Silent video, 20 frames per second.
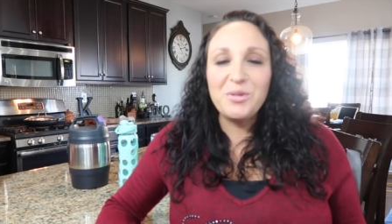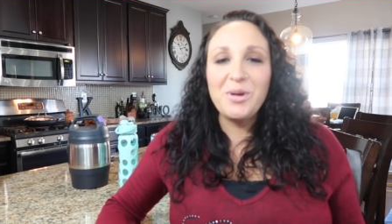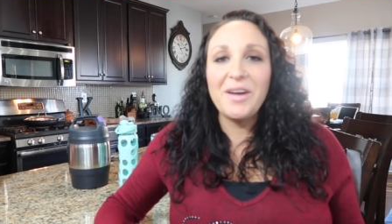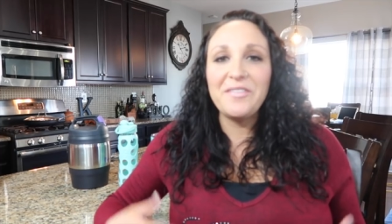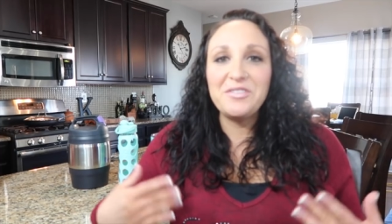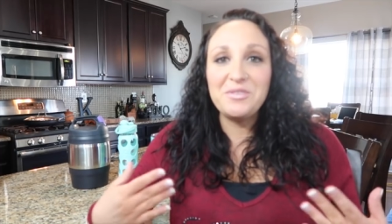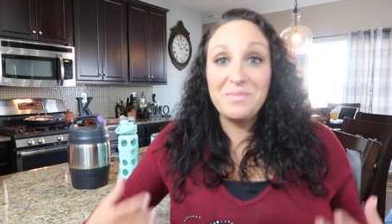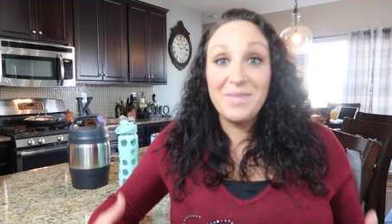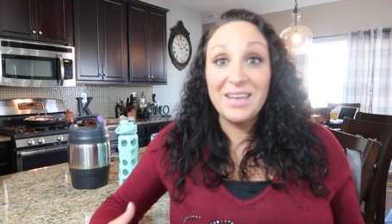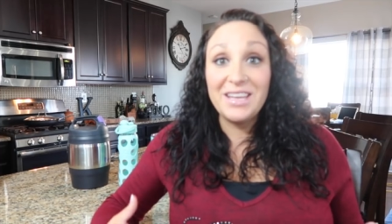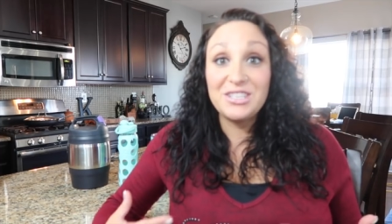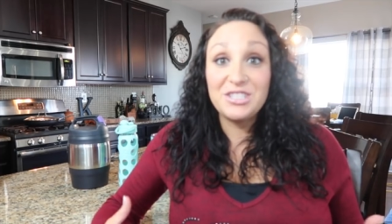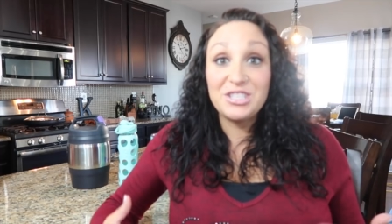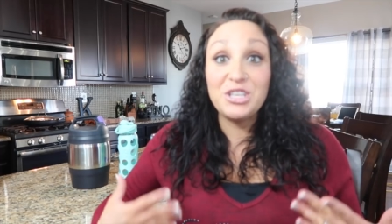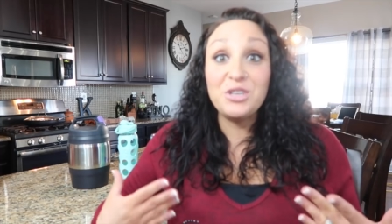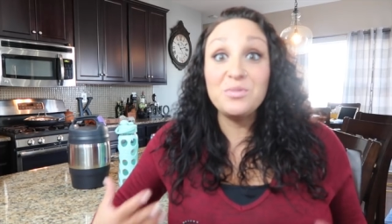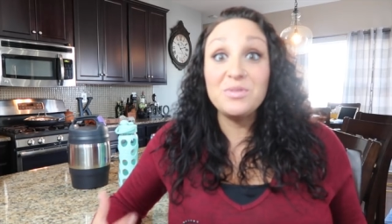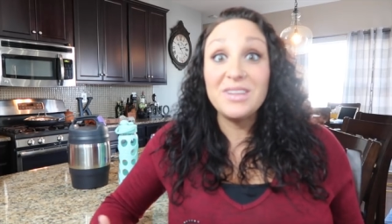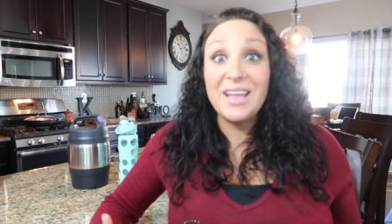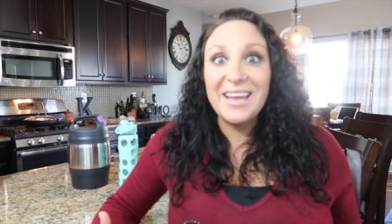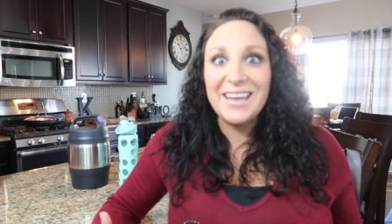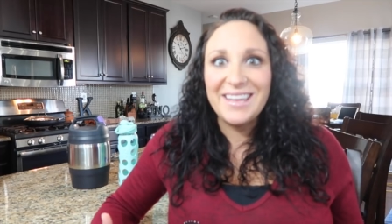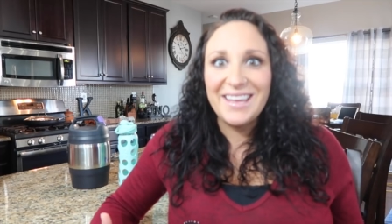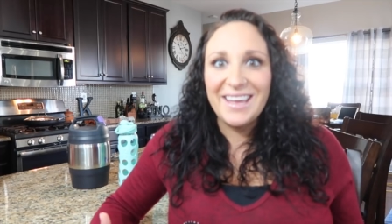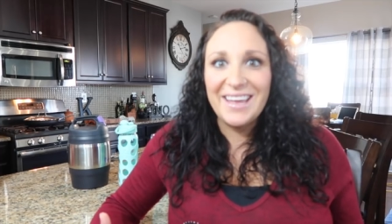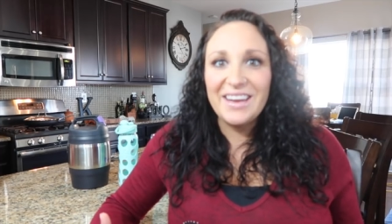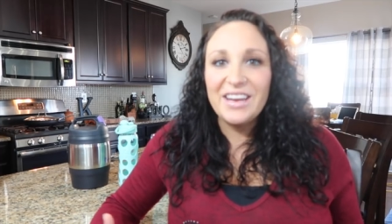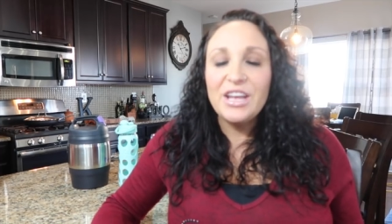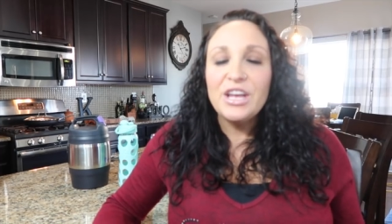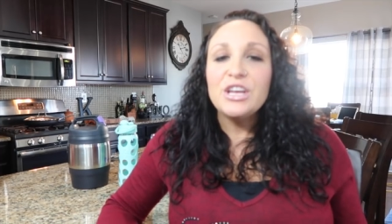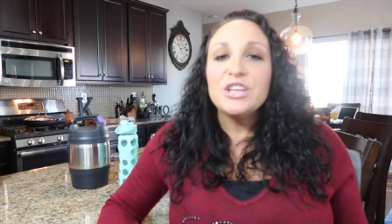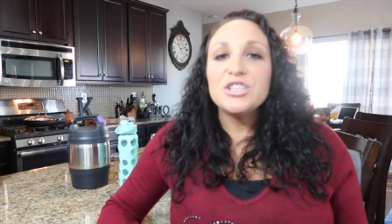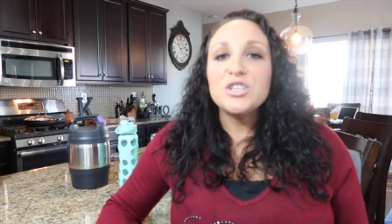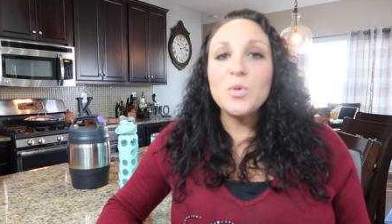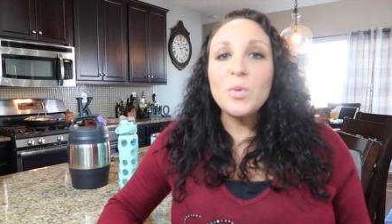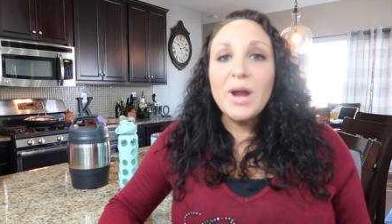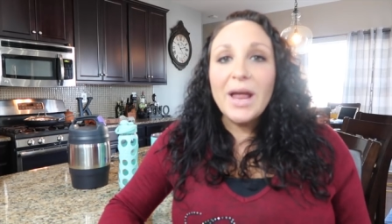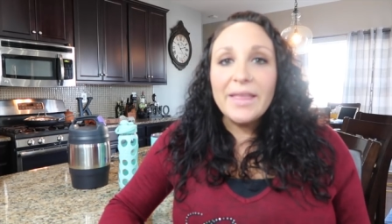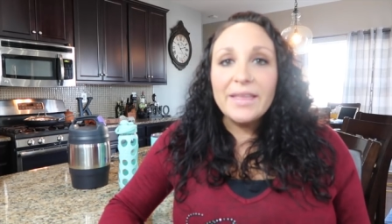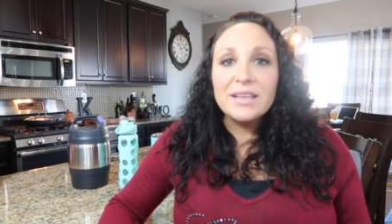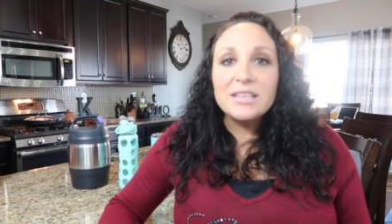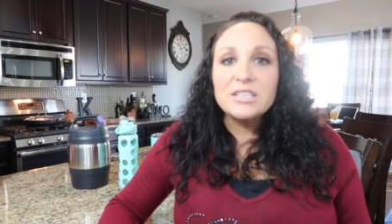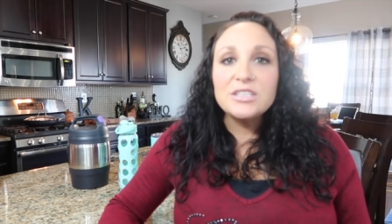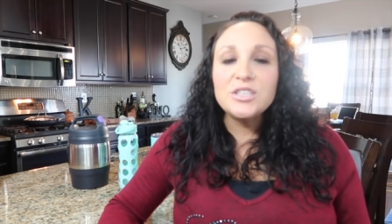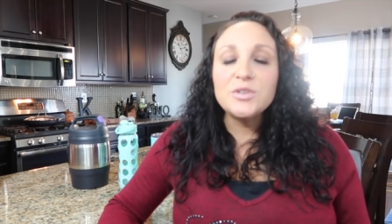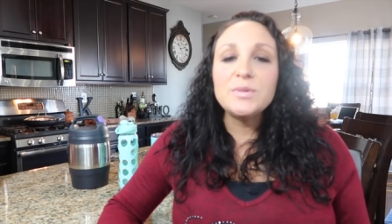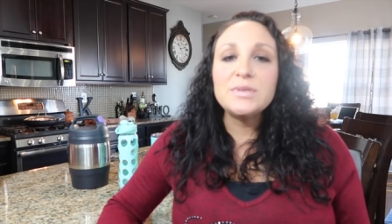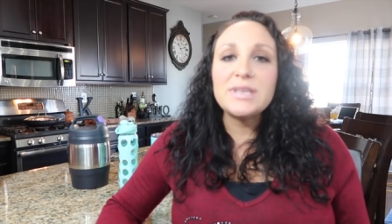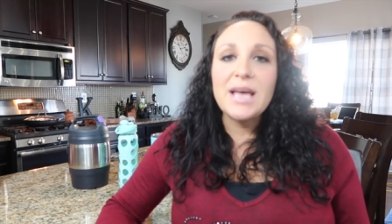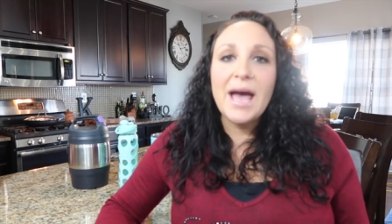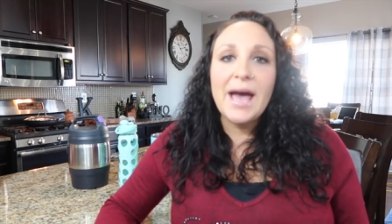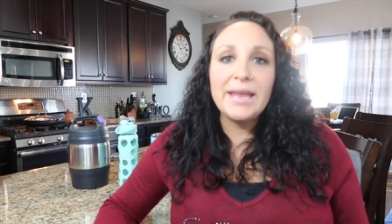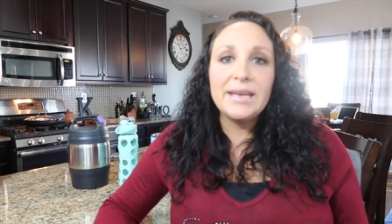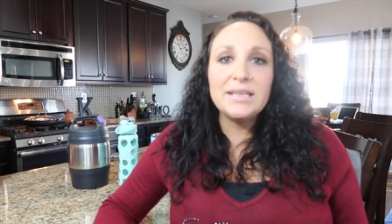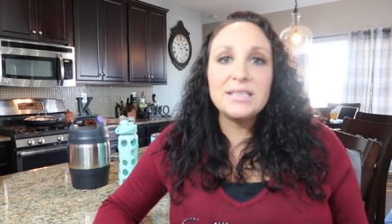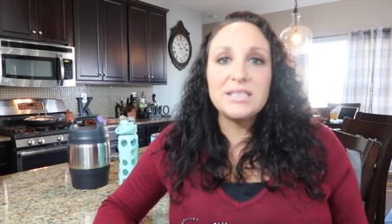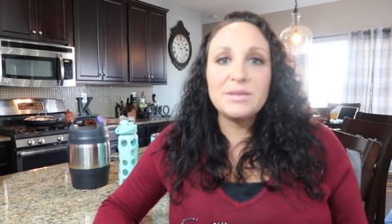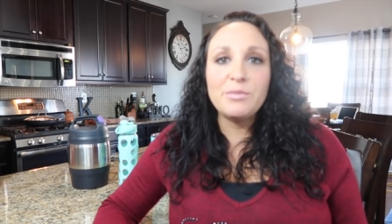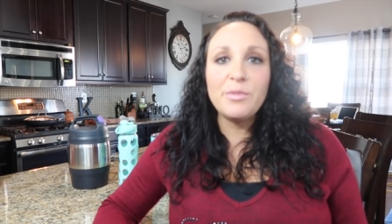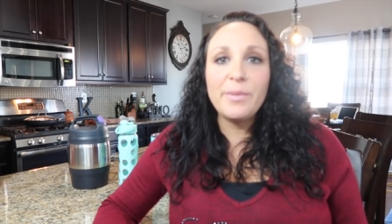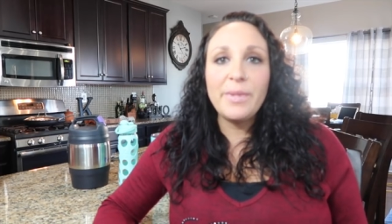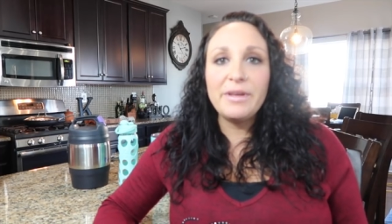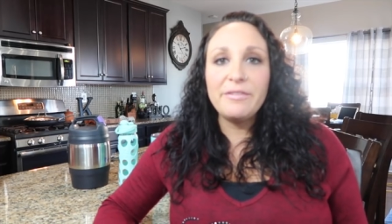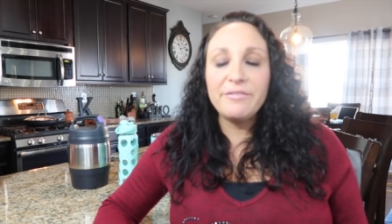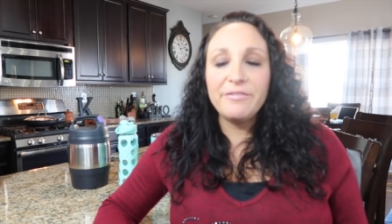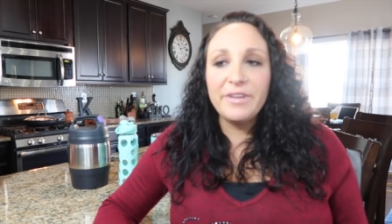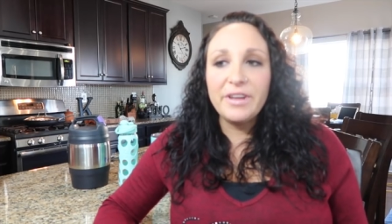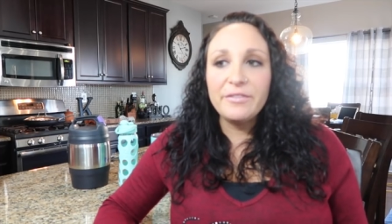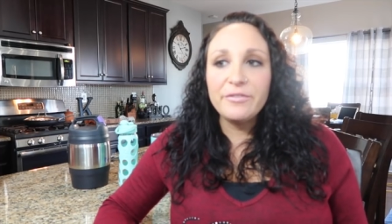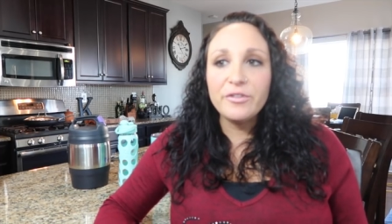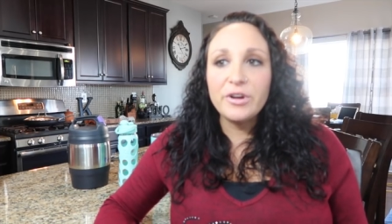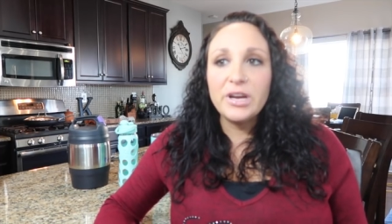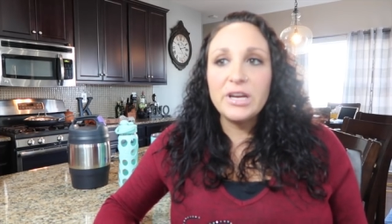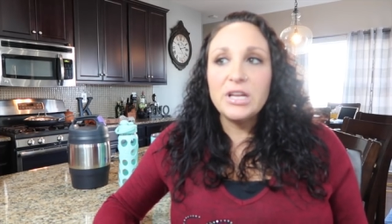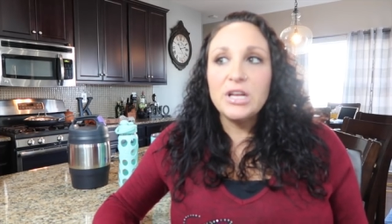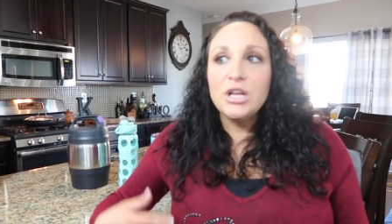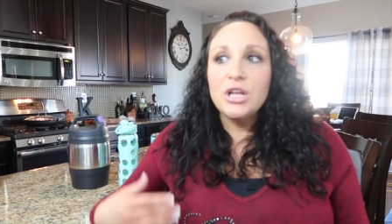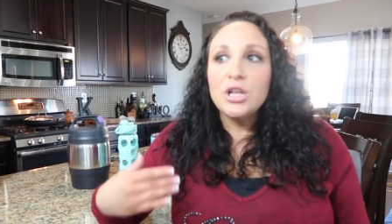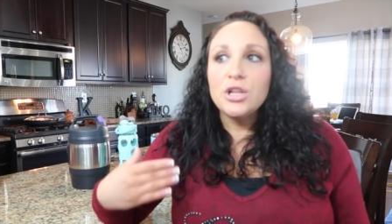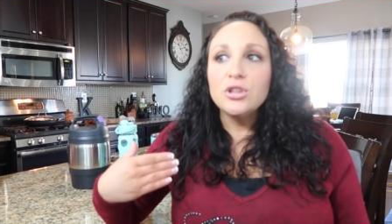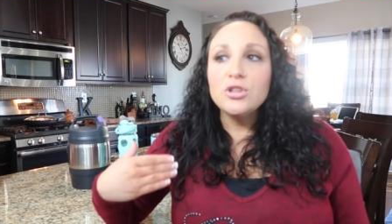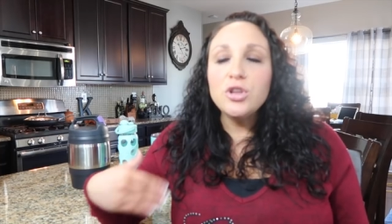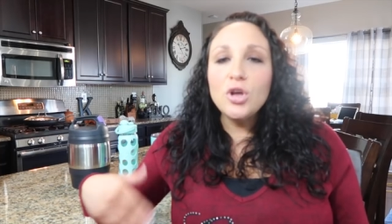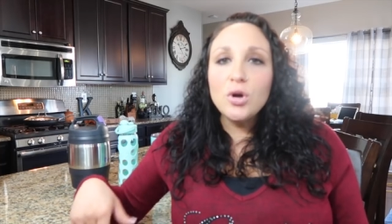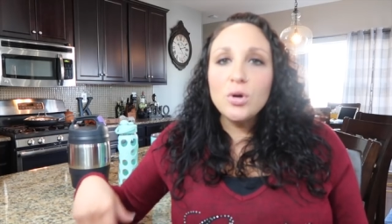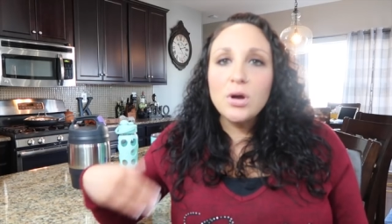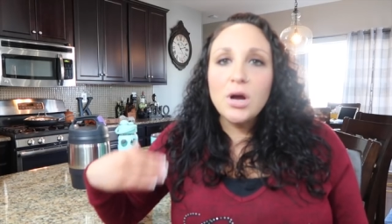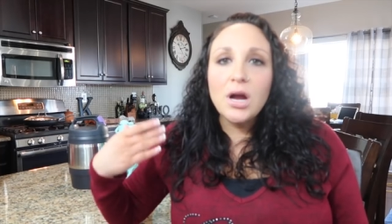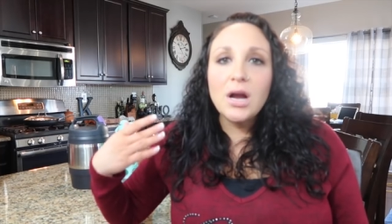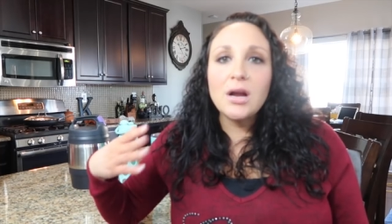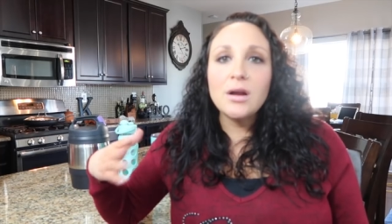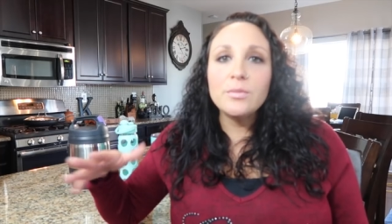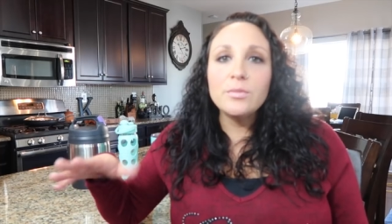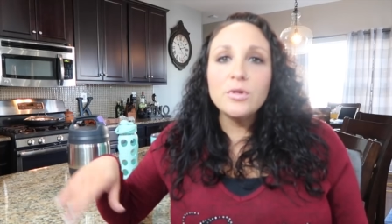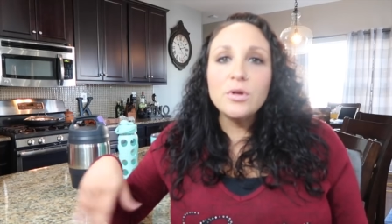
You have to make it so you like it. So what I like to do is add in some of my favorite low carb,